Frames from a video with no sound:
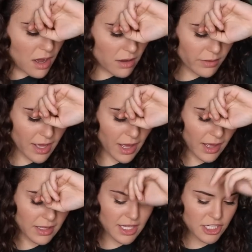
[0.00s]

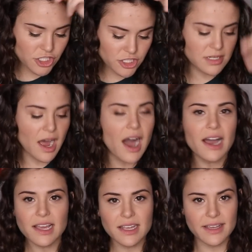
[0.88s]
Okay, each
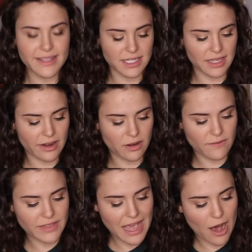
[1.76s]
duck is a letter
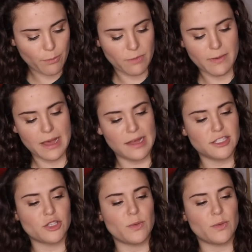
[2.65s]
of the alphabet.